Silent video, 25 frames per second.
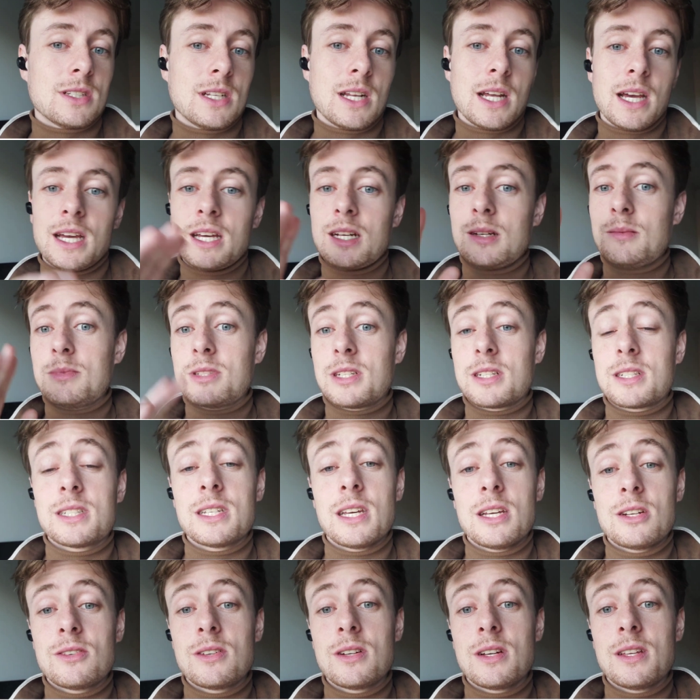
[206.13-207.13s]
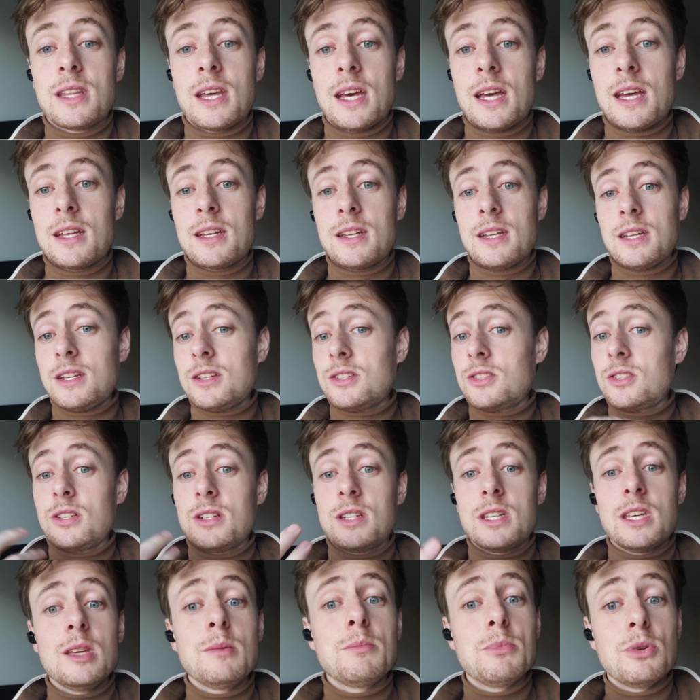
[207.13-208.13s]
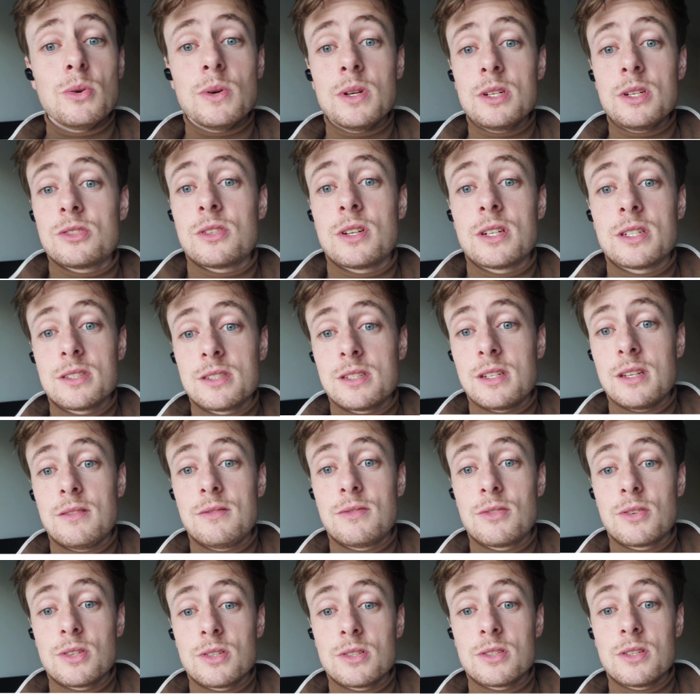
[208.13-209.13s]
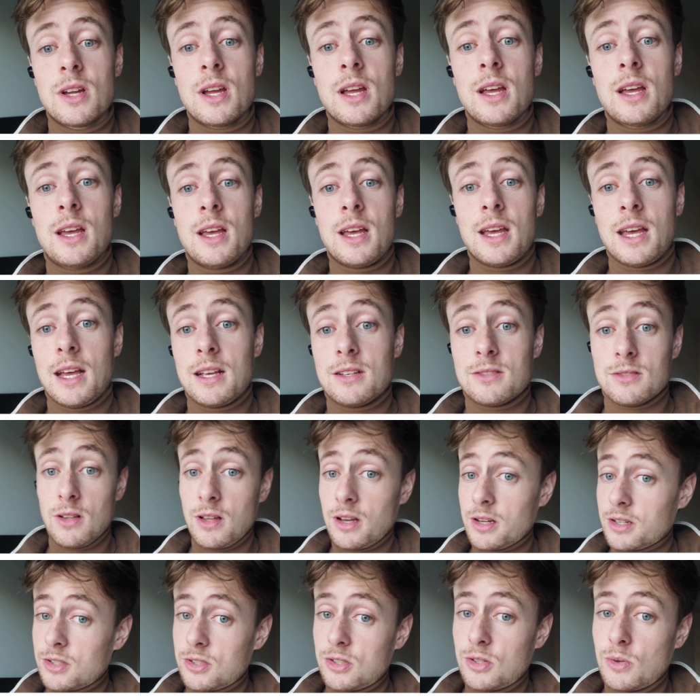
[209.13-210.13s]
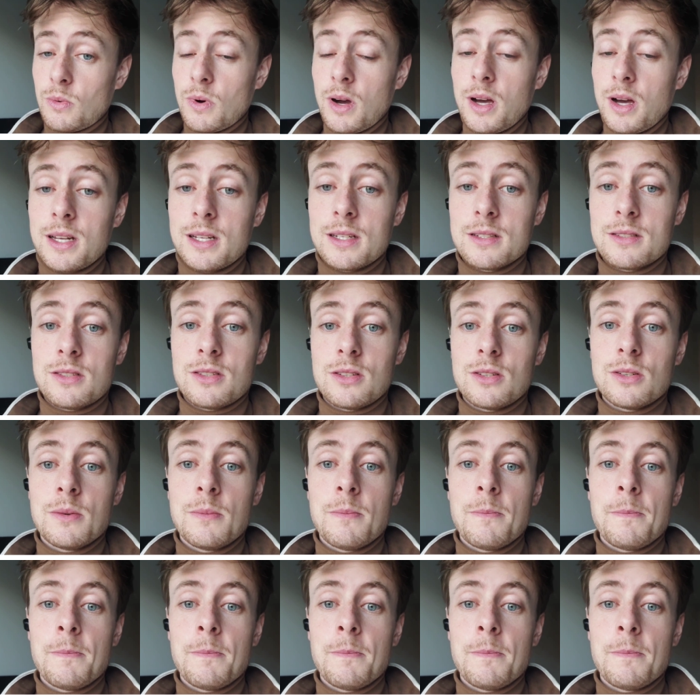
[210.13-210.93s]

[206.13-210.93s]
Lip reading: and items, etc., that it should keep you interested for as long as you want it to.